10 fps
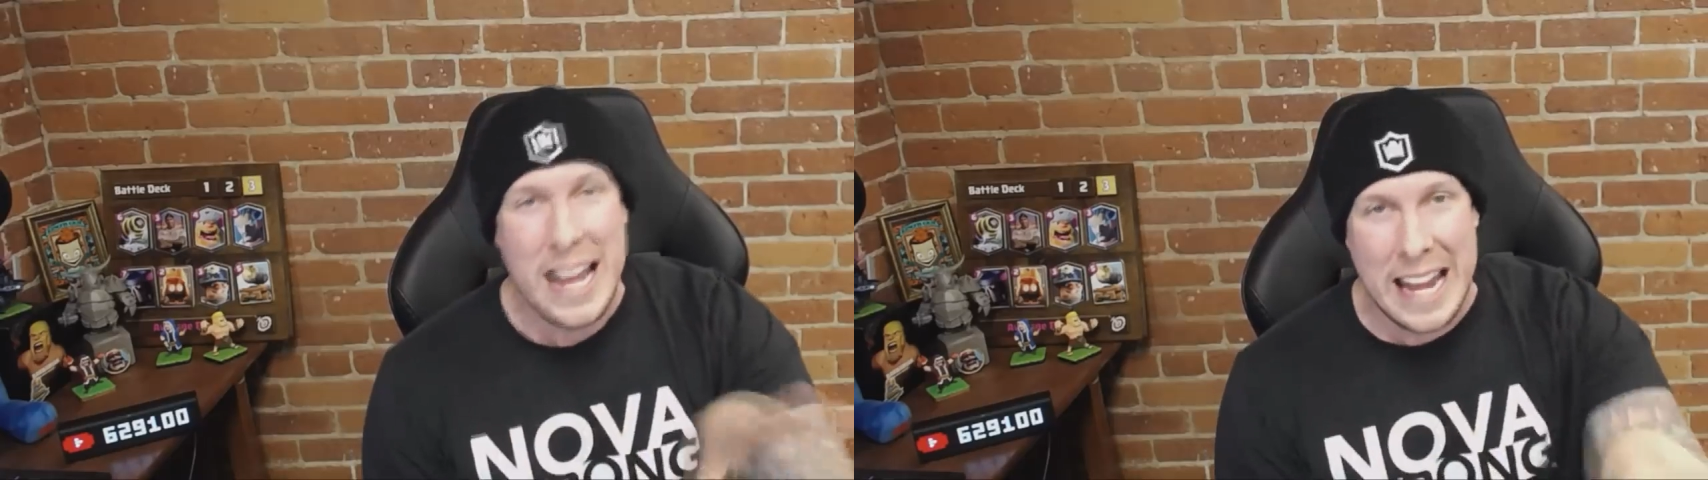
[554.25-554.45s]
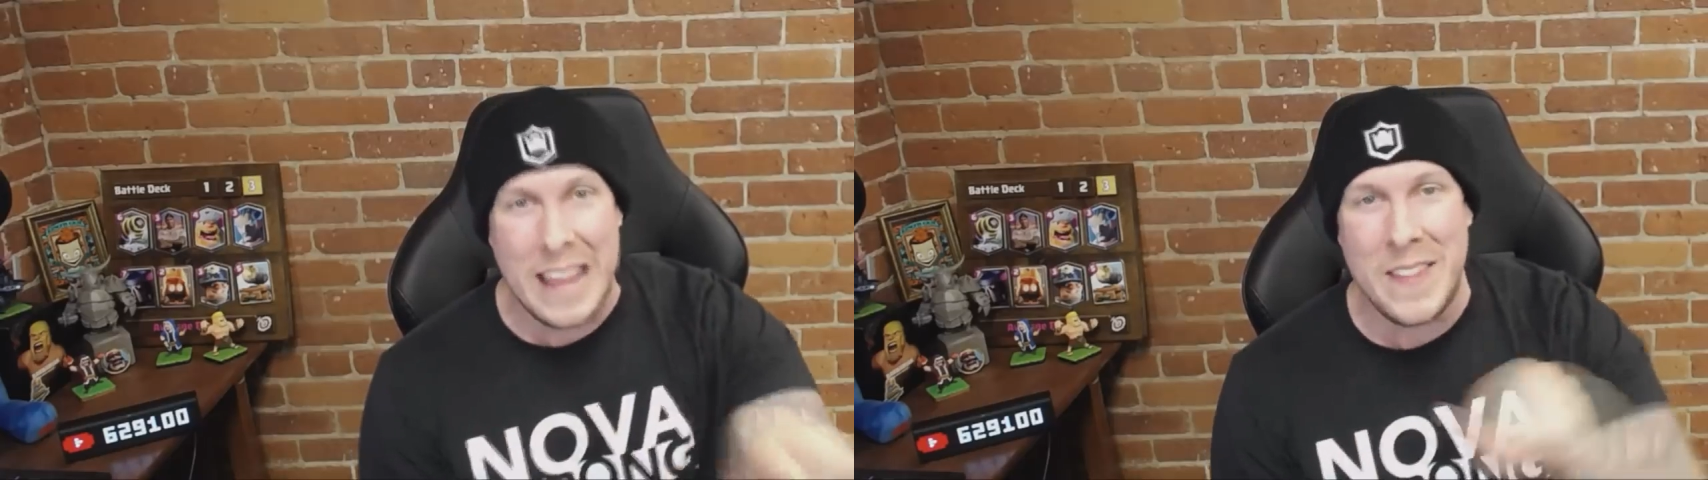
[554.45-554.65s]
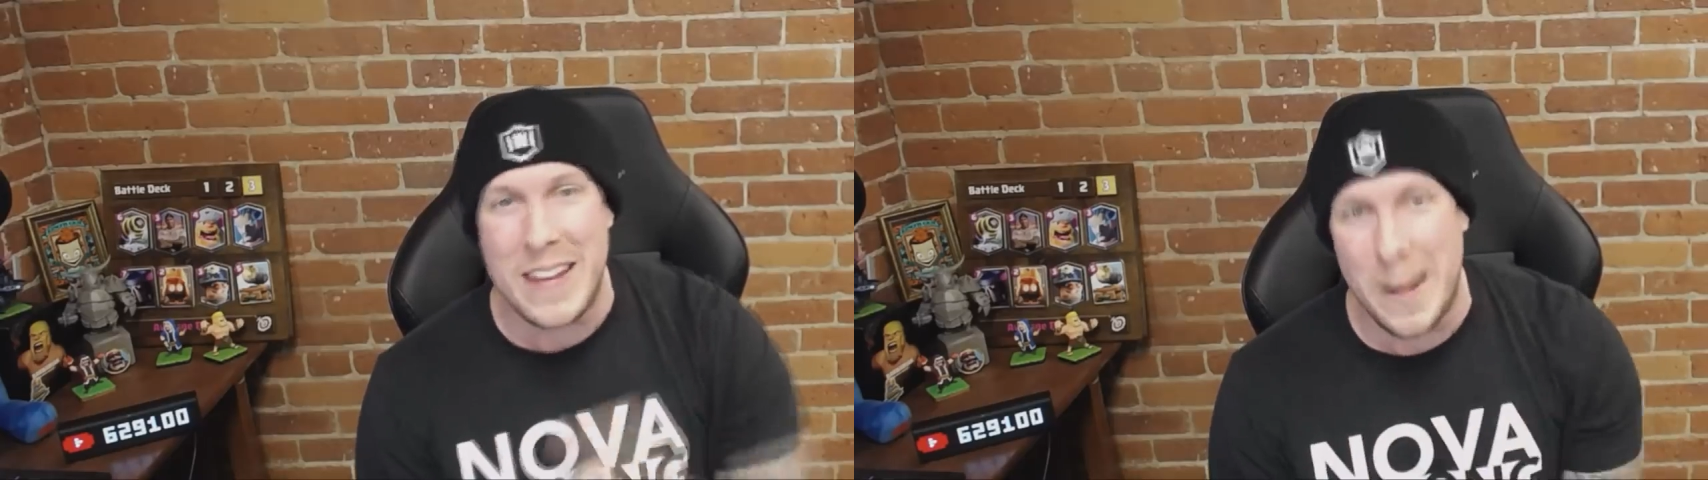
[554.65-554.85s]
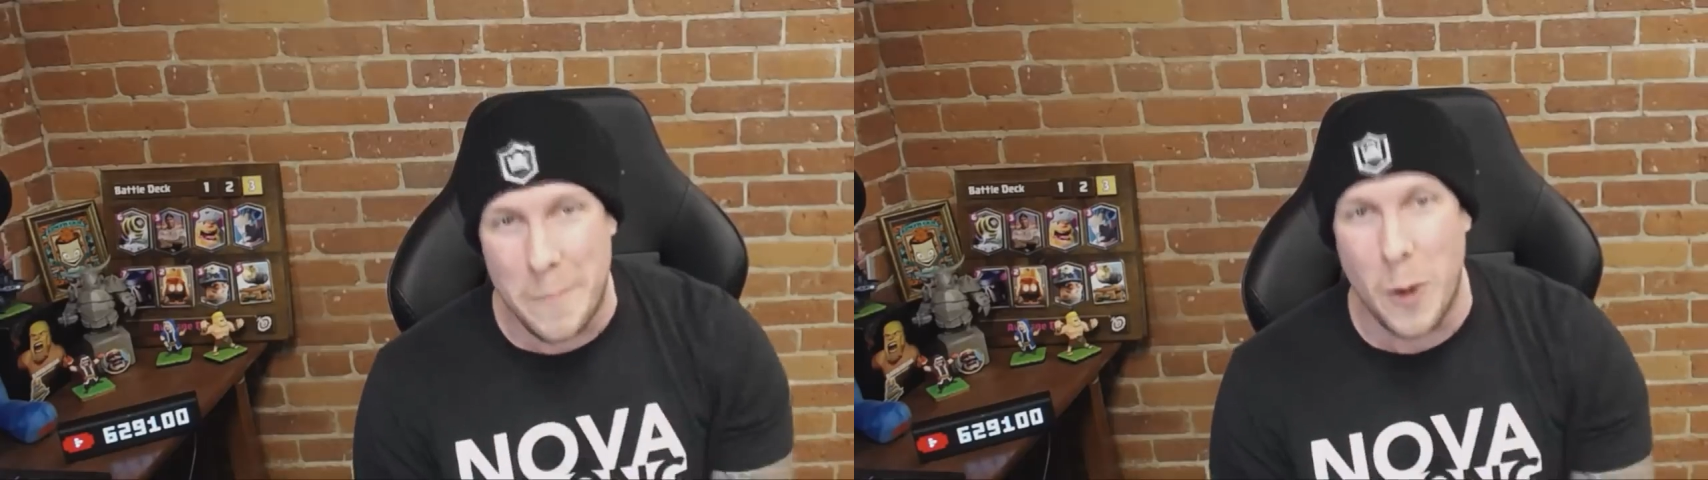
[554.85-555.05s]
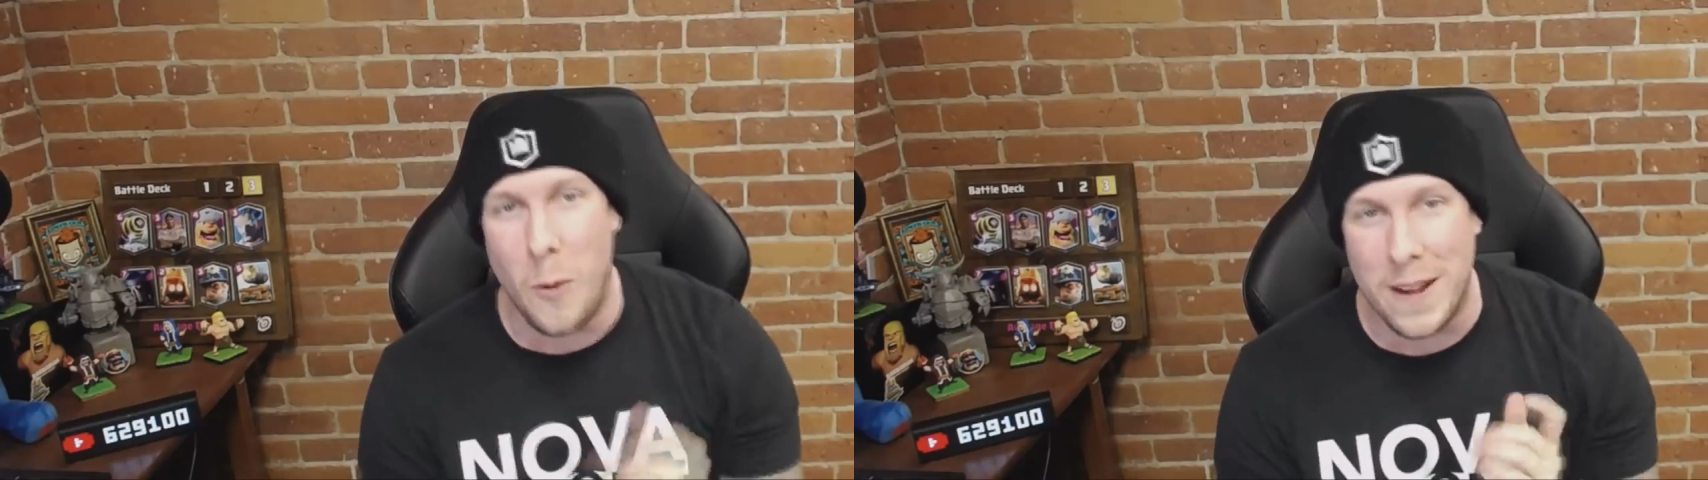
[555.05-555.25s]
in the
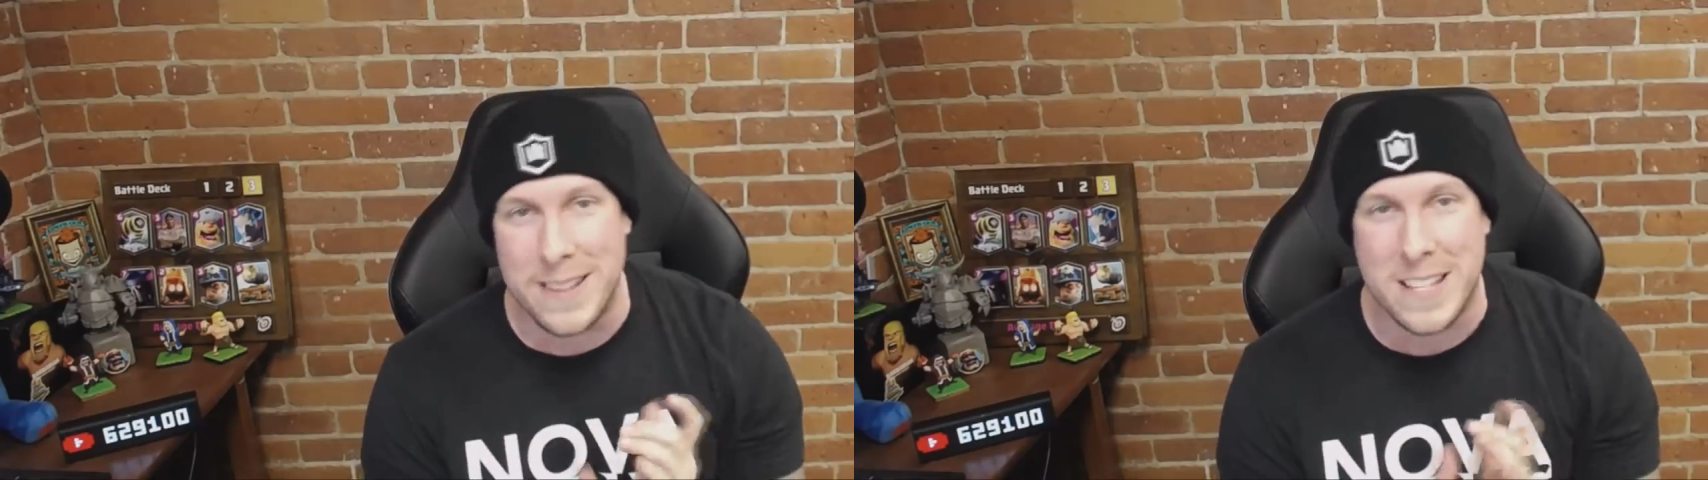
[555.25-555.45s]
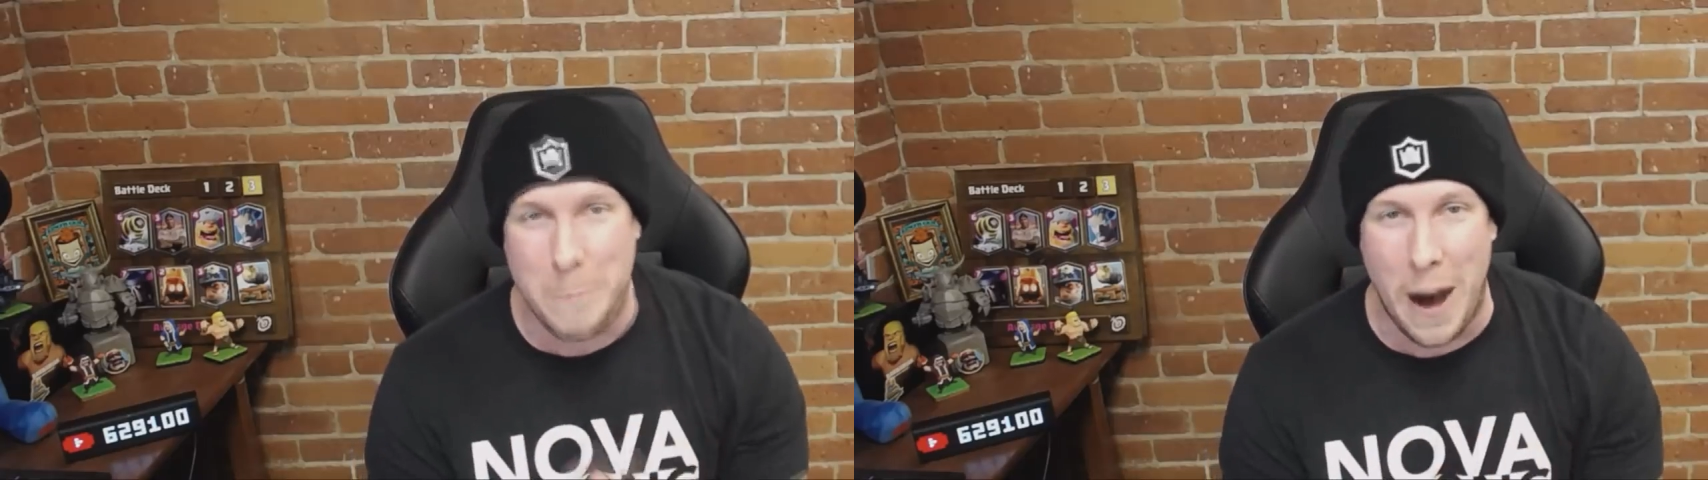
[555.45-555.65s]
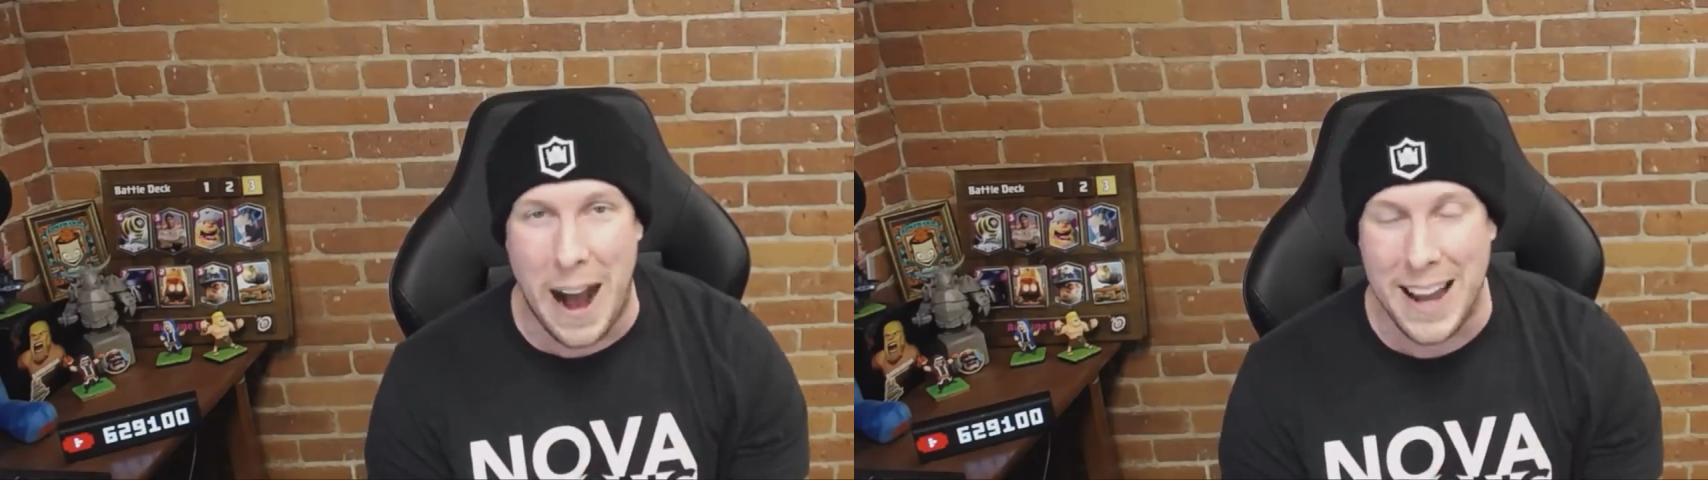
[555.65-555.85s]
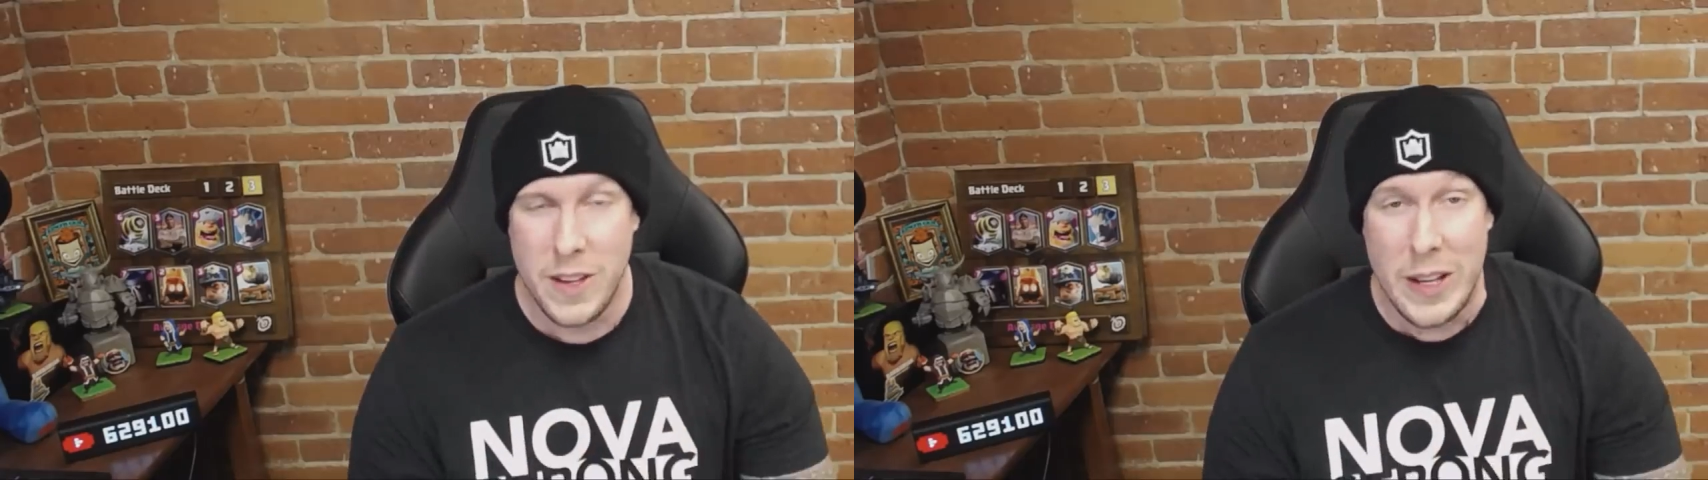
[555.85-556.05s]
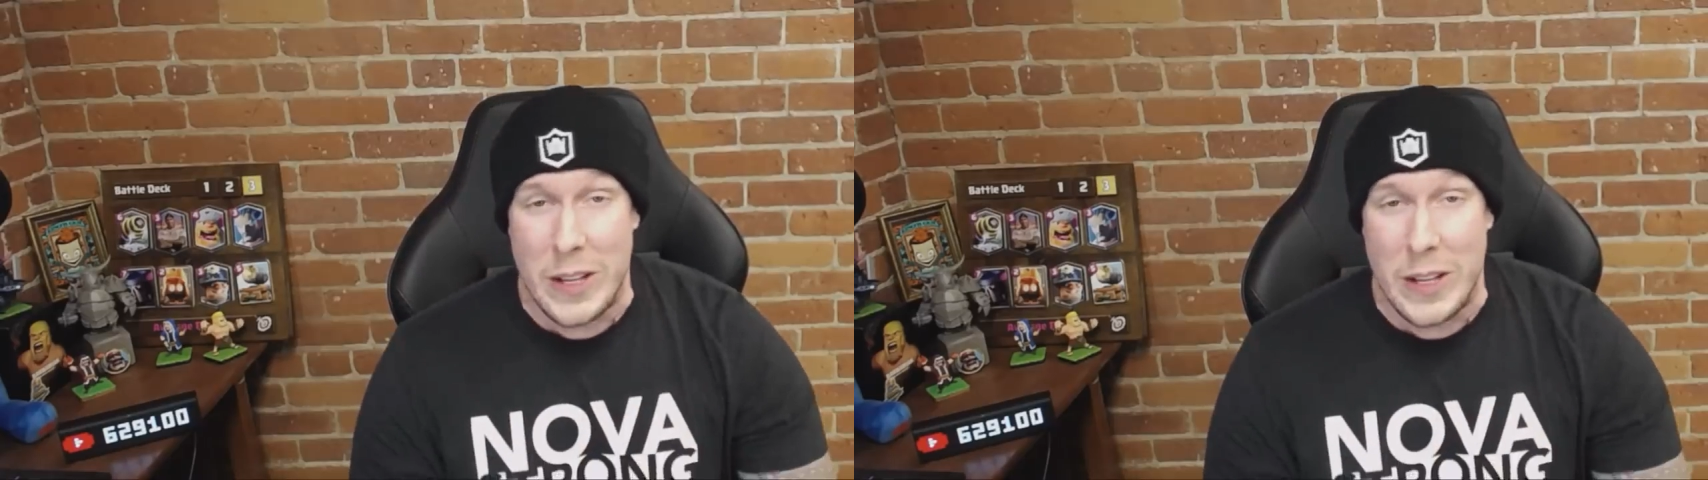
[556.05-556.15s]
number 1 spot.